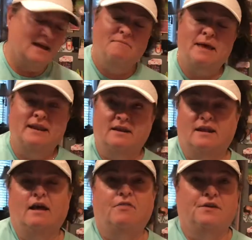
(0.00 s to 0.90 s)
made it
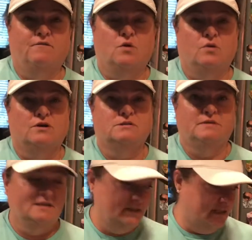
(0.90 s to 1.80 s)
unhealthy, of course, but
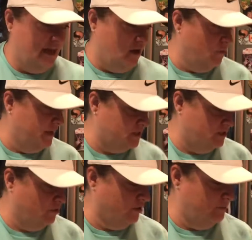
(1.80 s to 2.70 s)
this is how we do
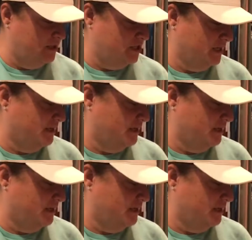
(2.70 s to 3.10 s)
creamy chicken